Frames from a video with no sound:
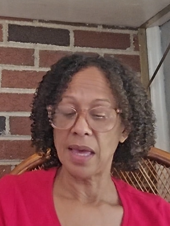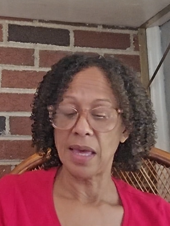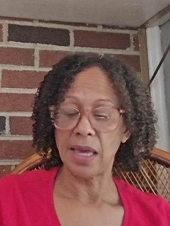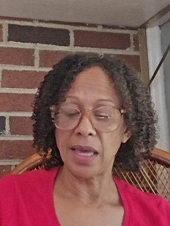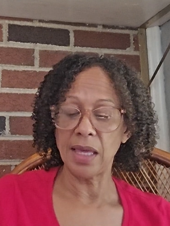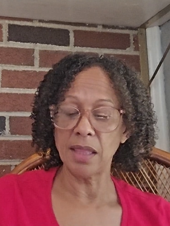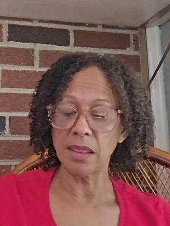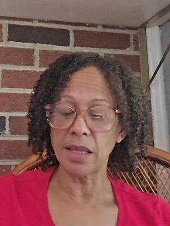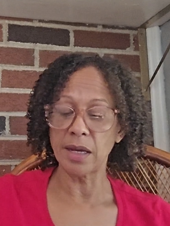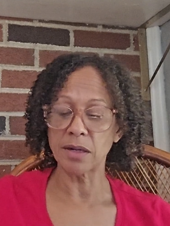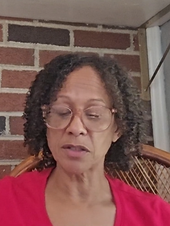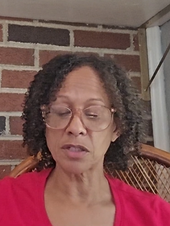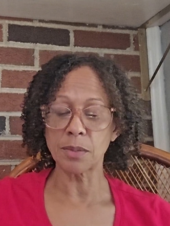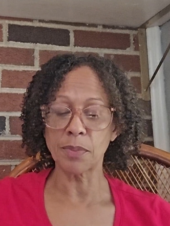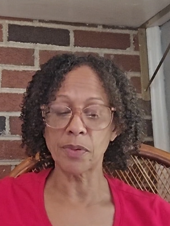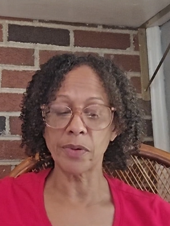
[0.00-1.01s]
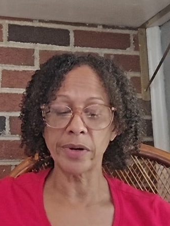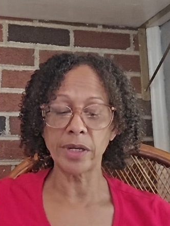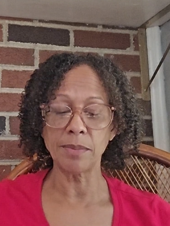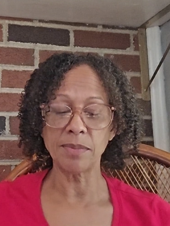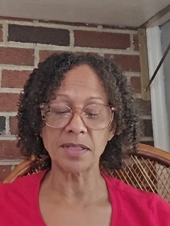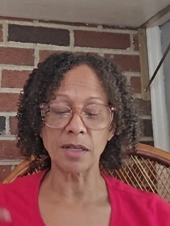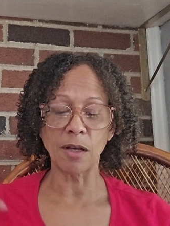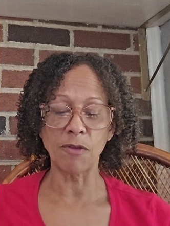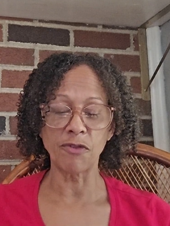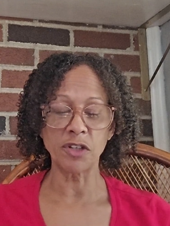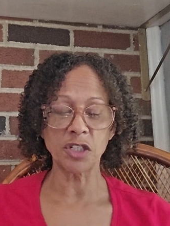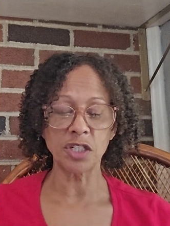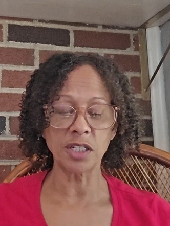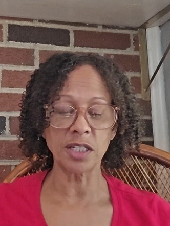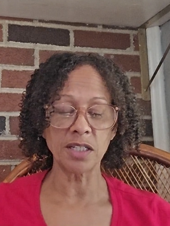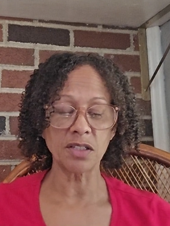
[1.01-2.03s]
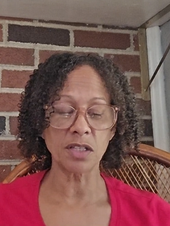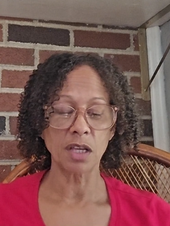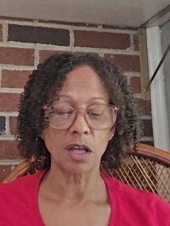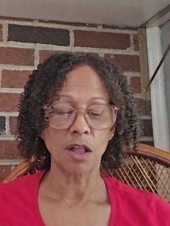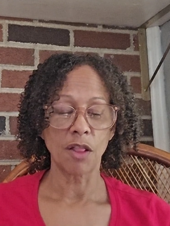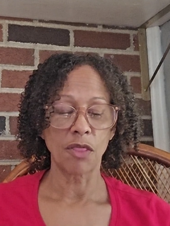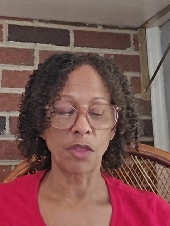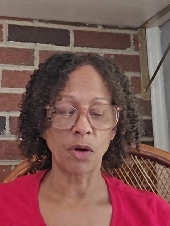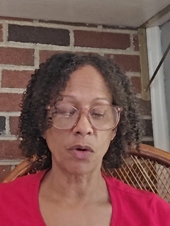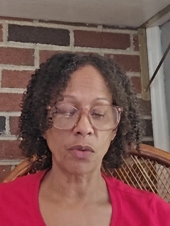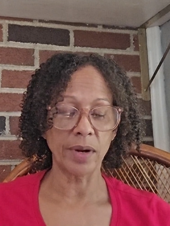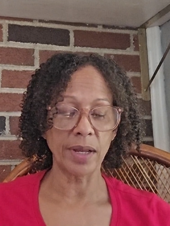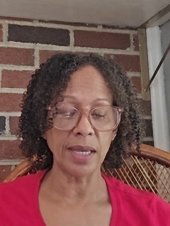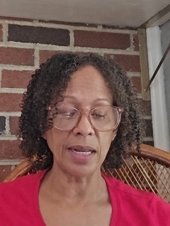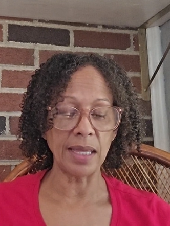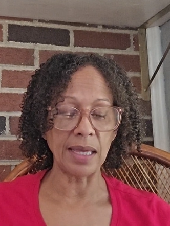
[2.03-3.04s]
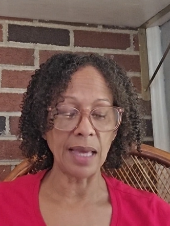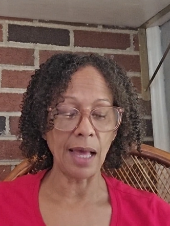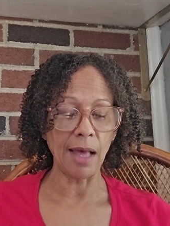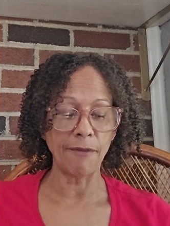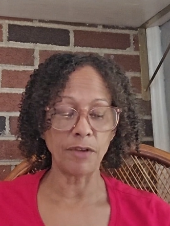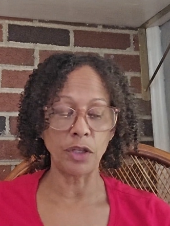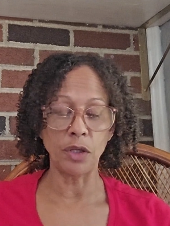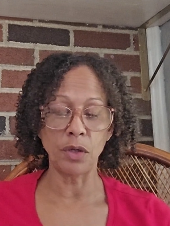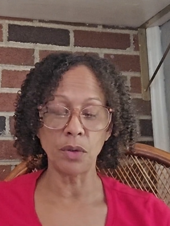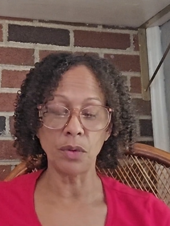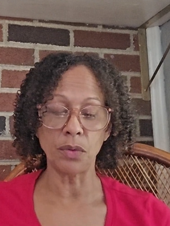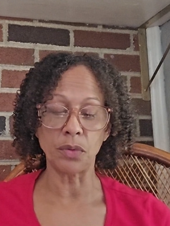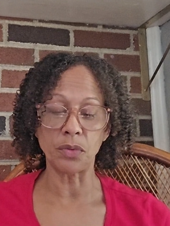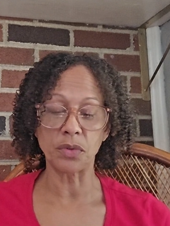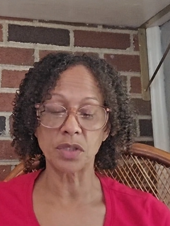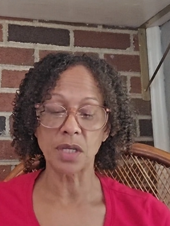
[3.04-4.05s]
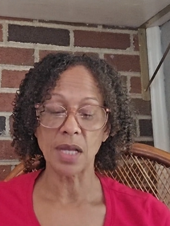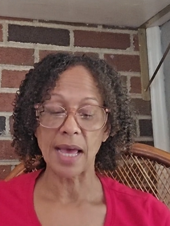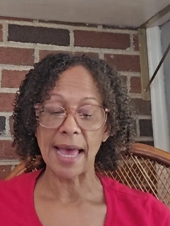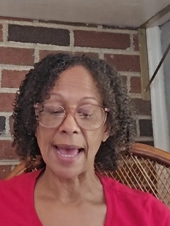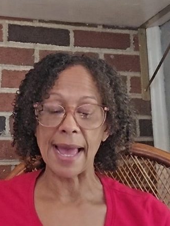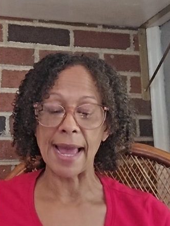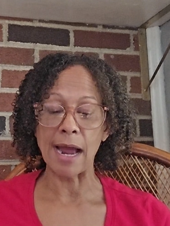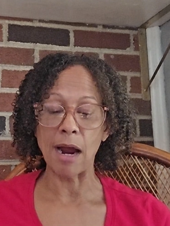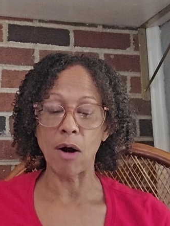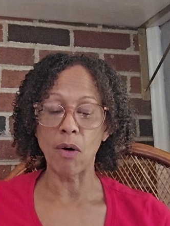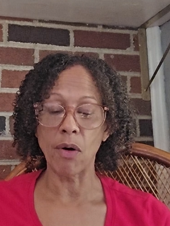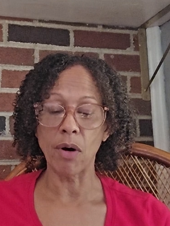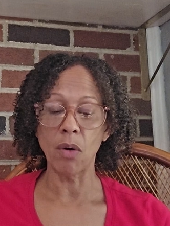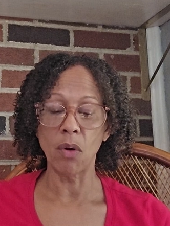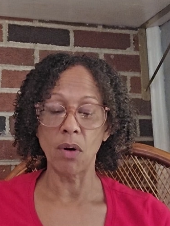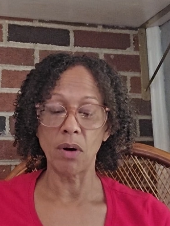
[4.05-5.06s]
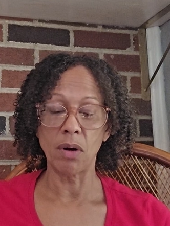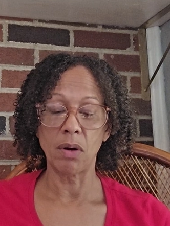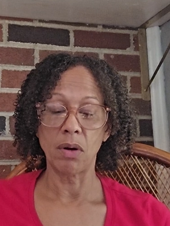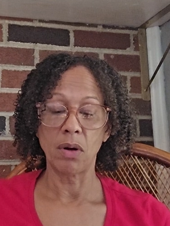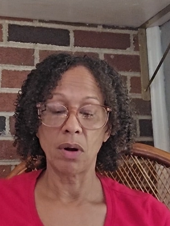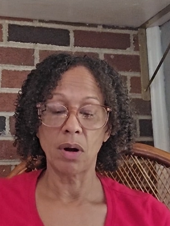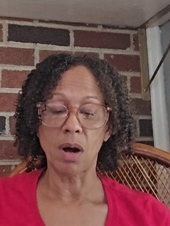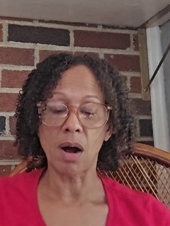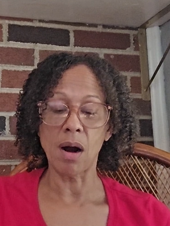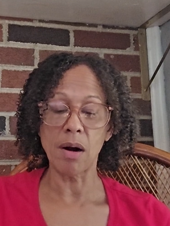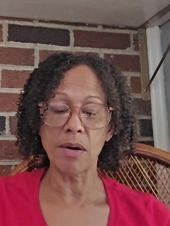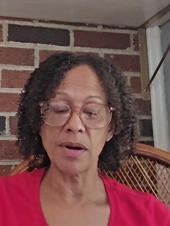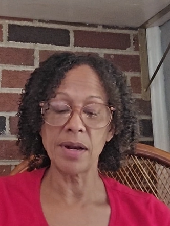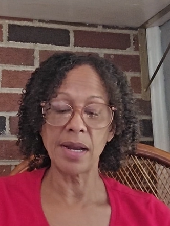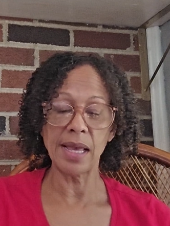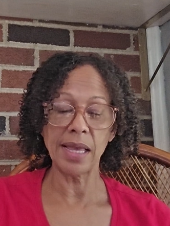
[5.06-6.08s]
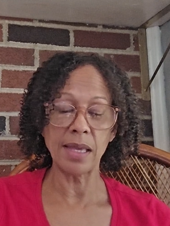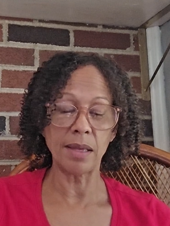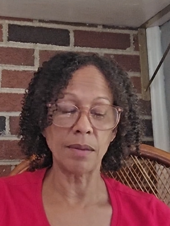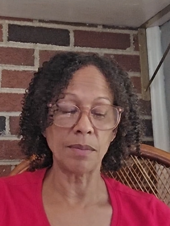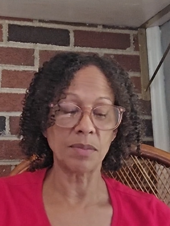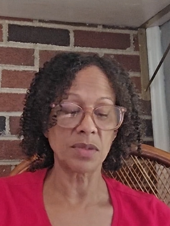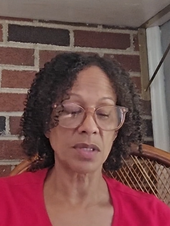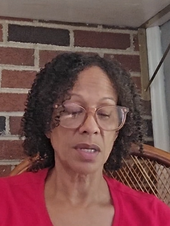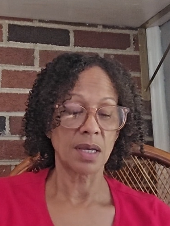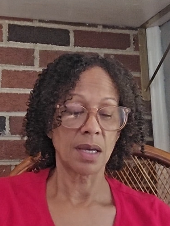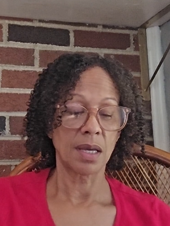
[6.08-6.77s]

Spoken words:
In their supreme selfishness, the greedy have used our names